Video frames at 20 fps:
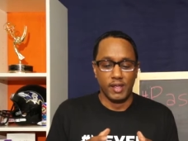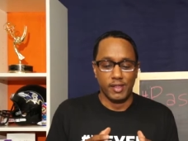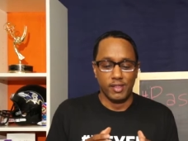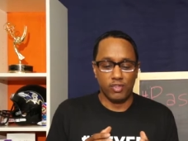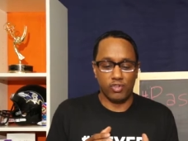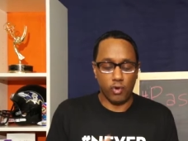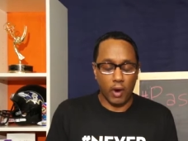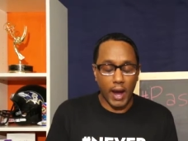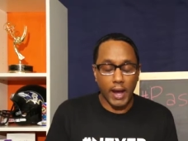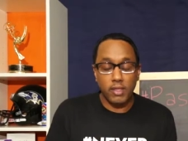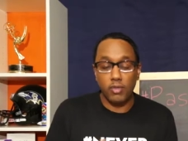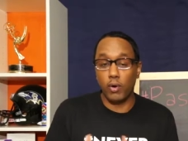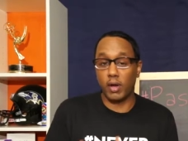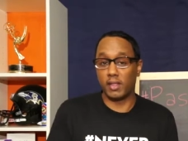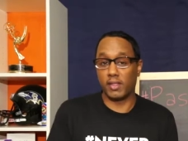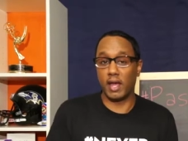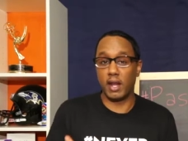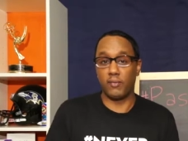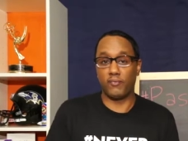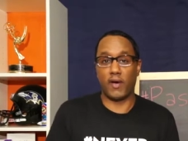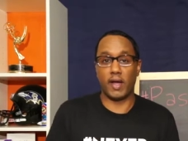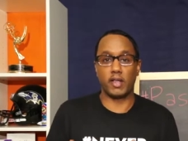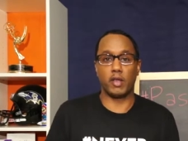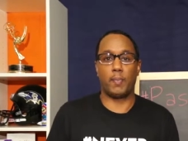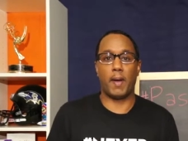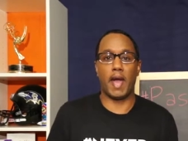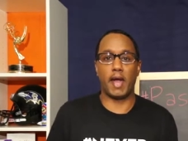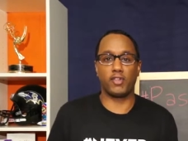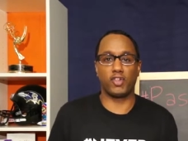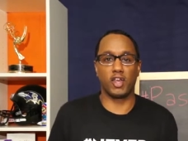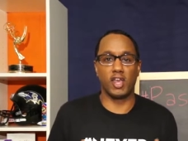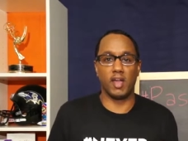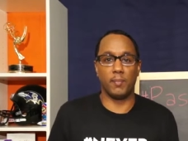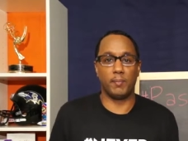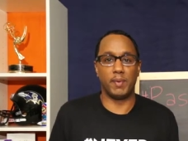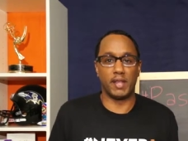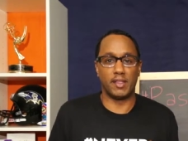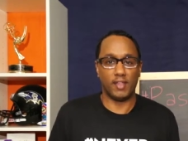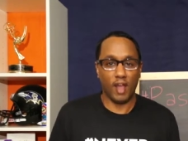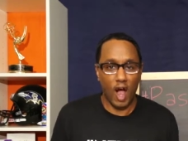trying to identify your passion can
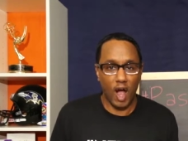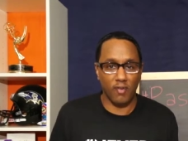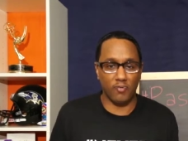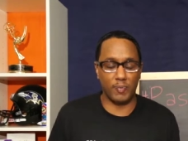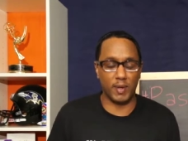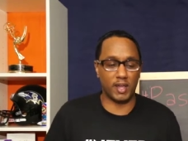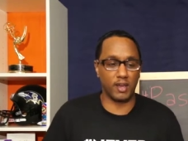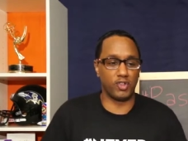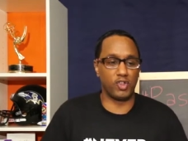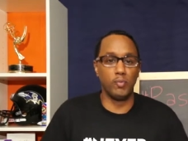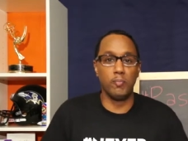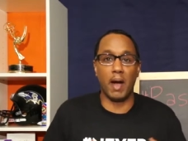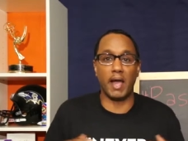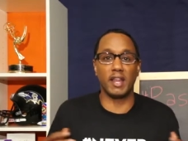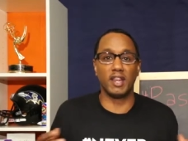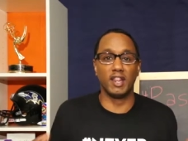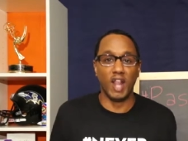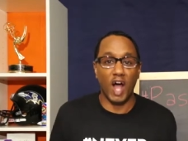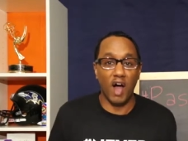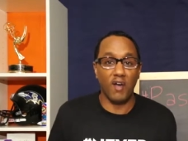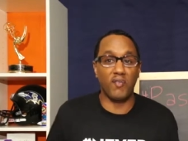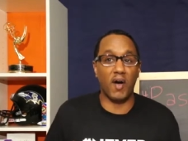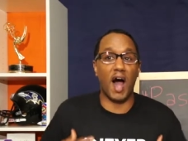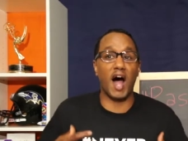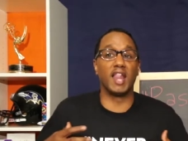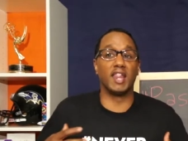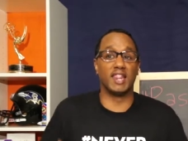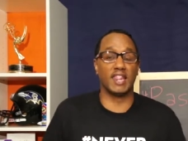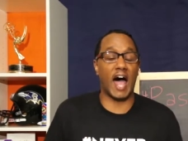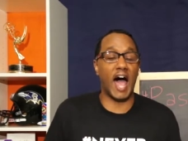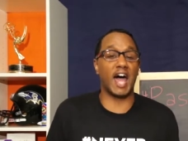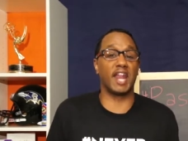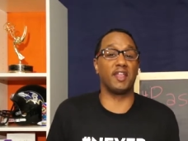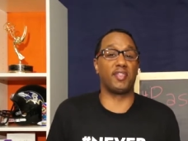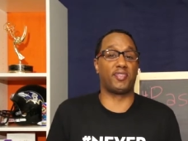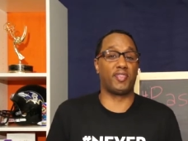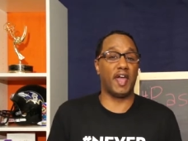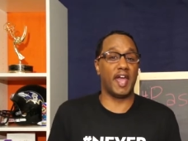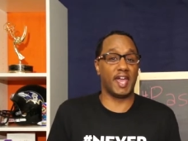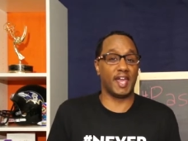be tough because you might love a lot of
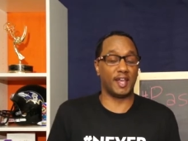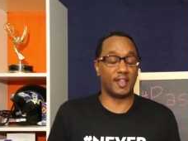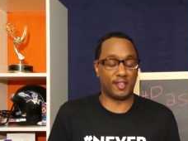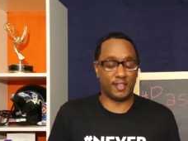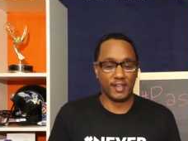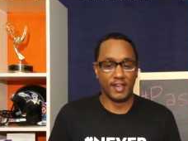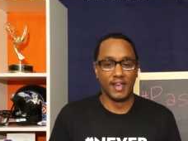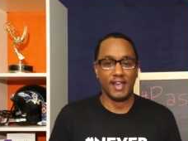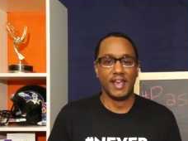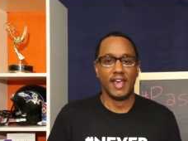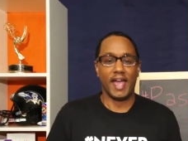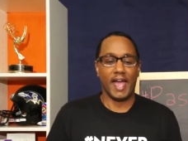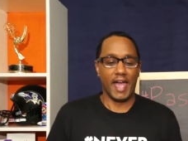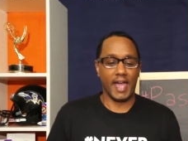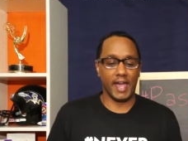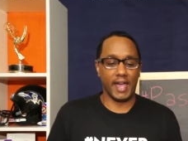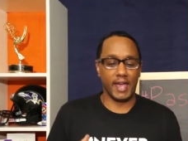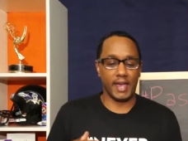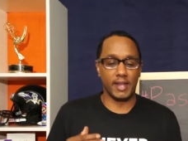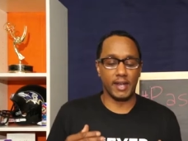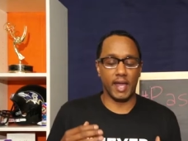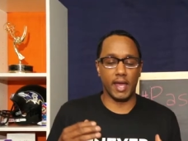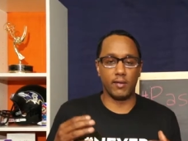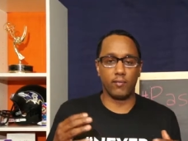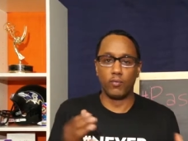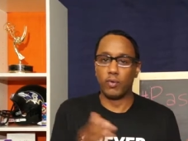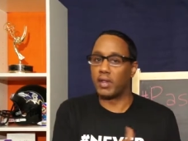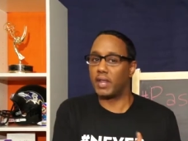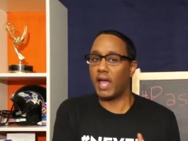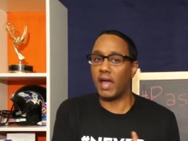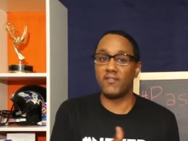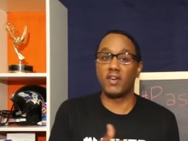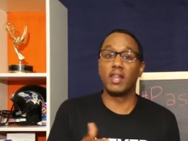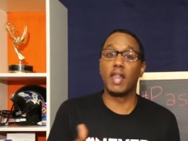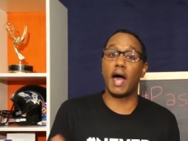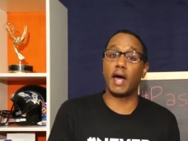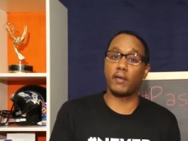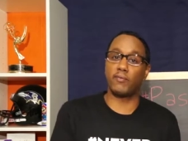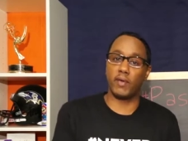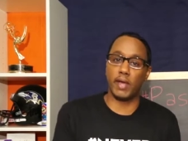things and really have a
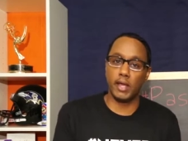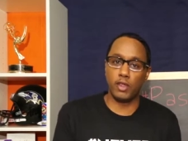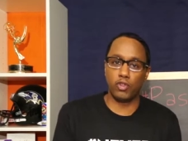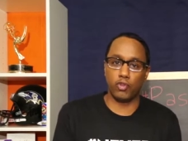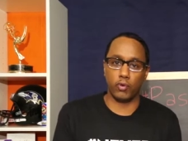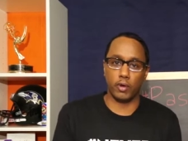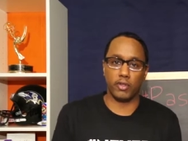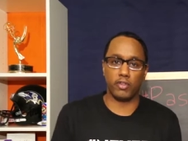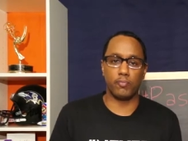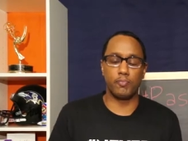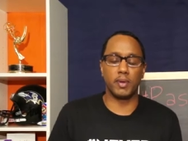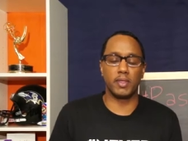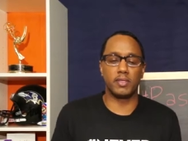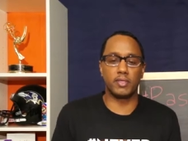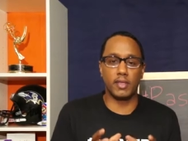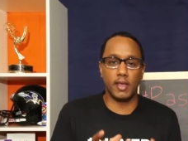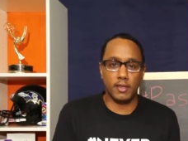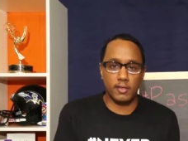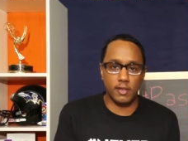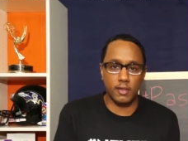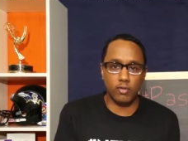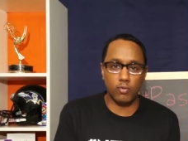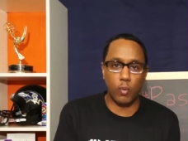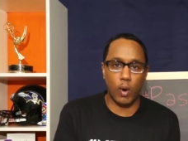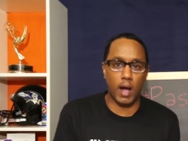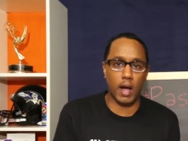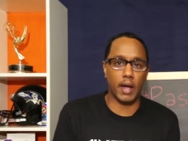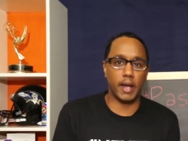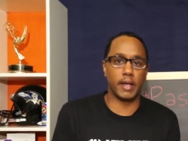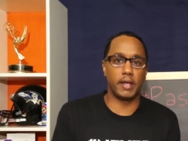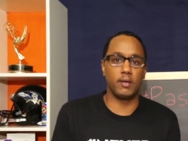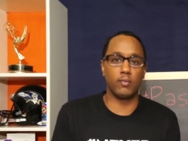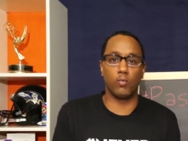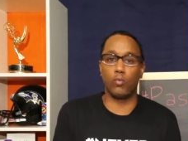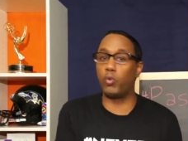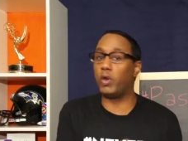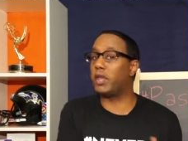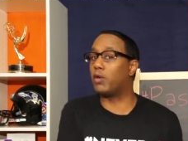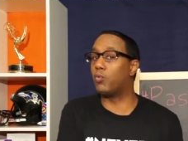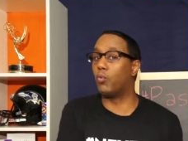lot of interest. But this is why
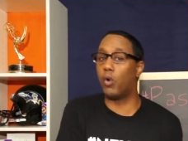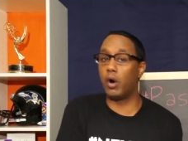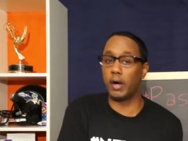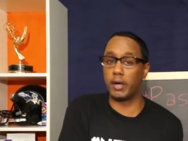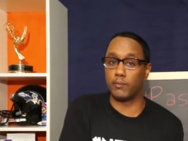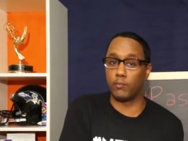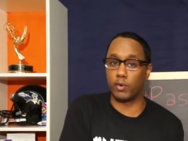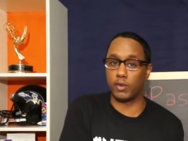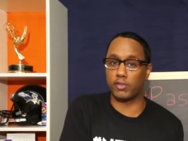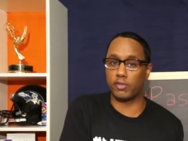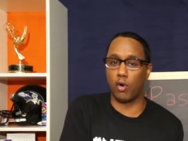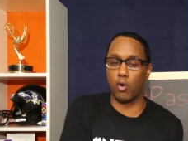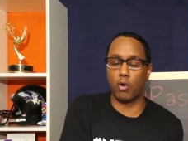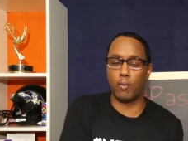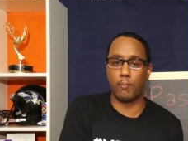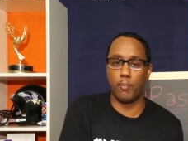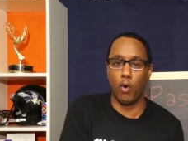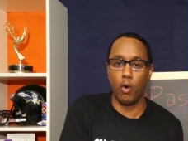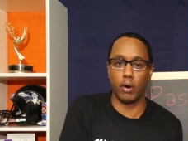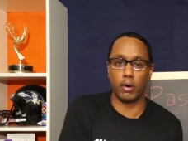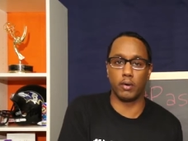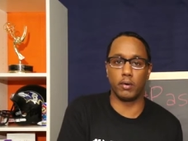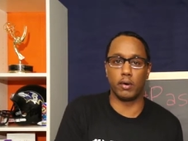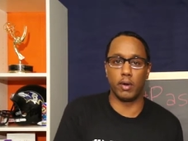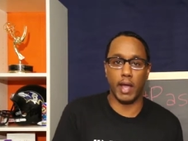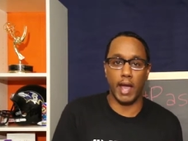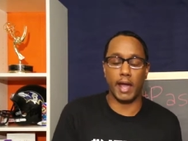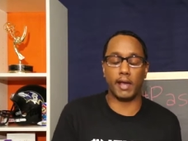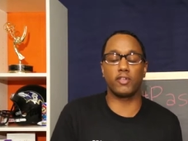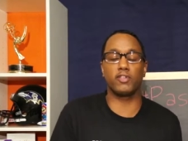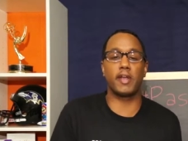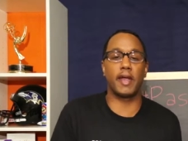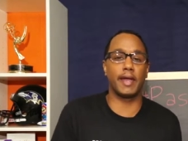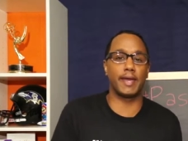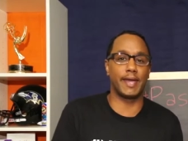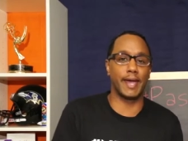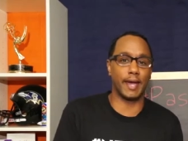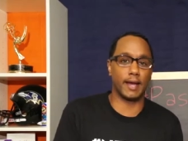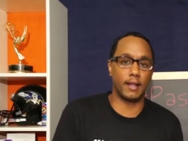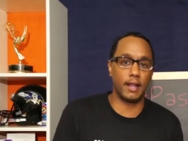week 1 was so important. Hashtag
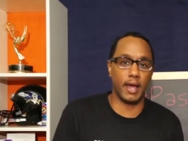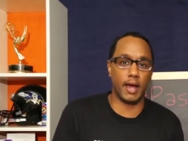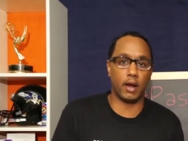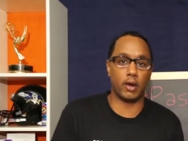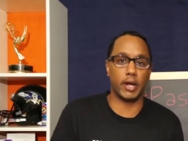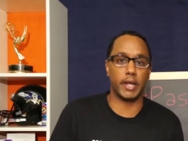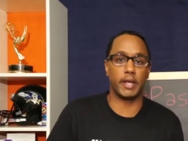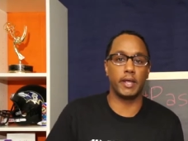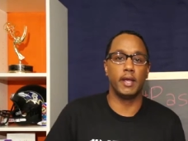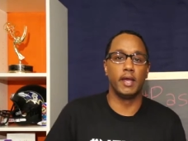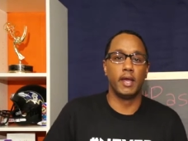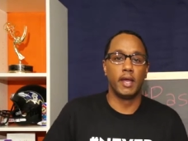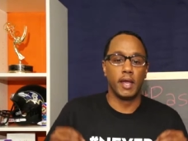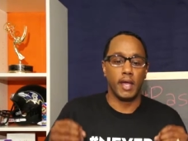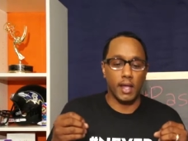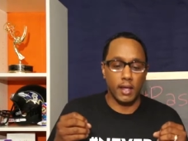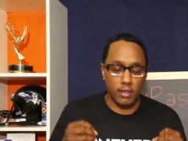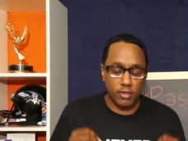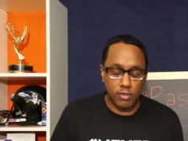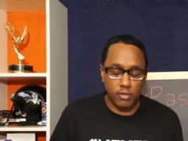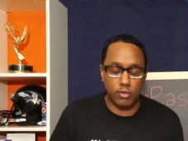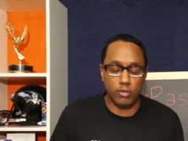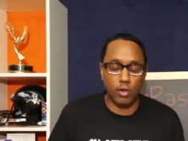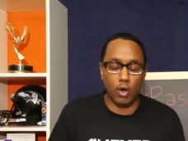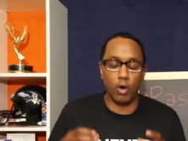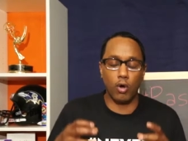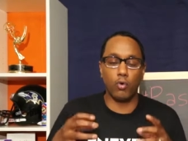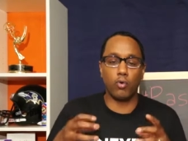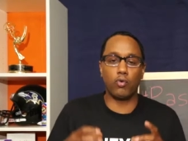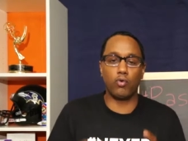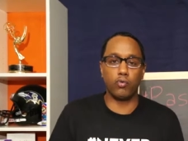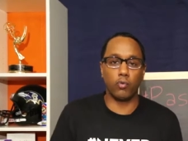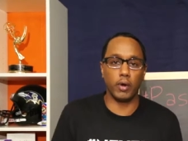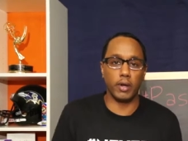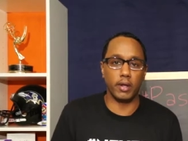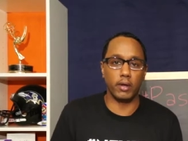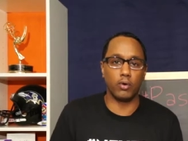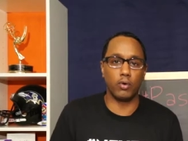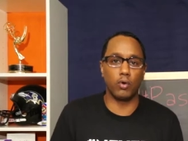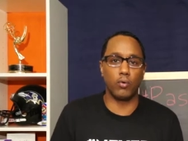get clarity. It's so
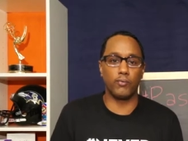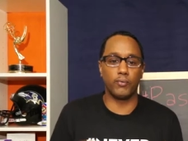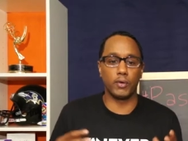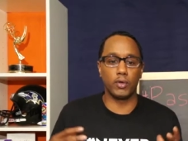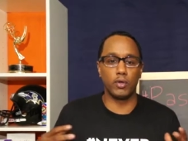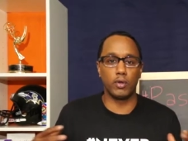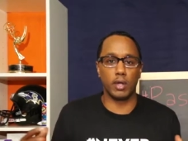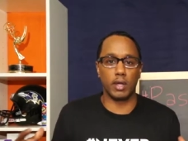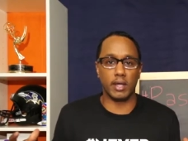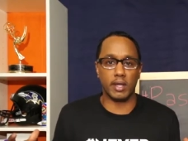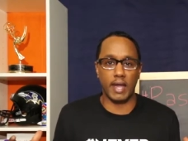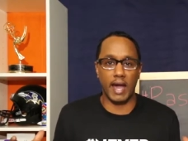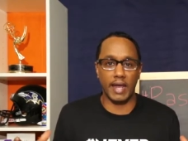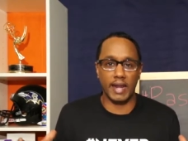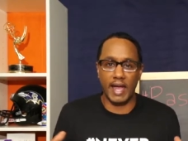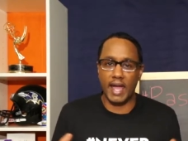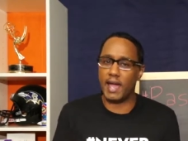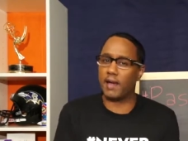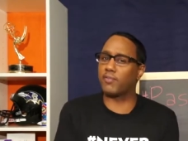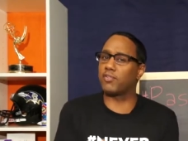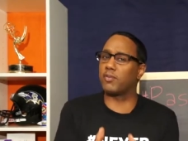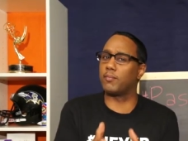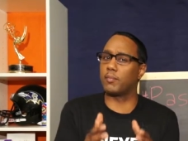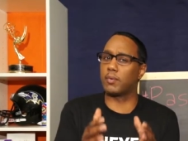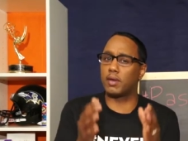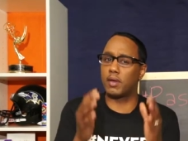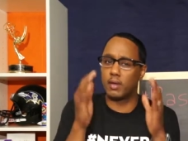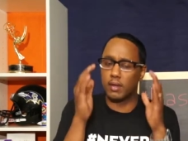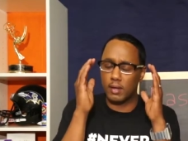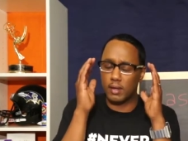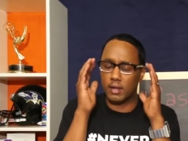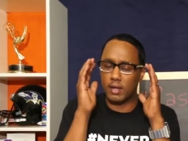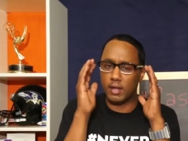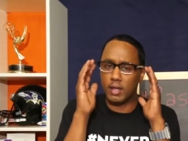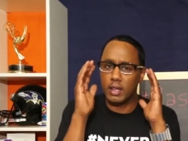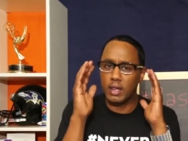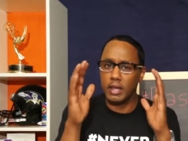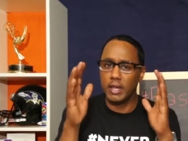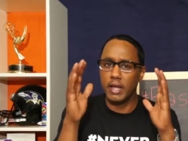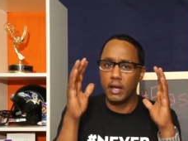critical for you to kind of have some
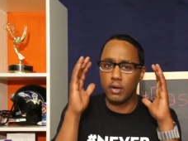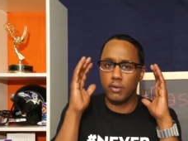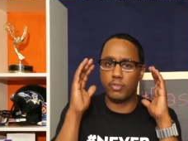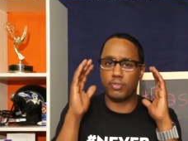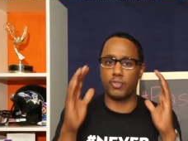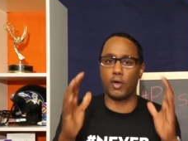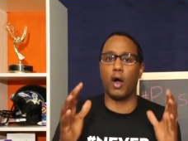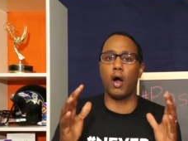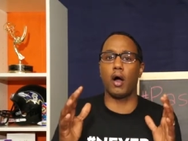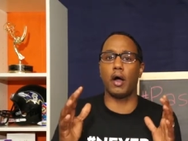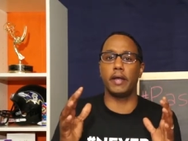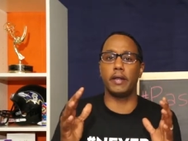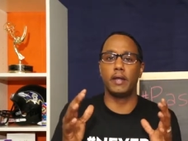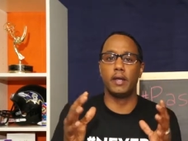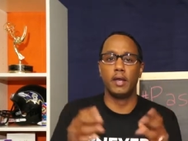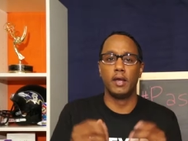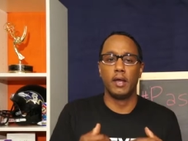clear thought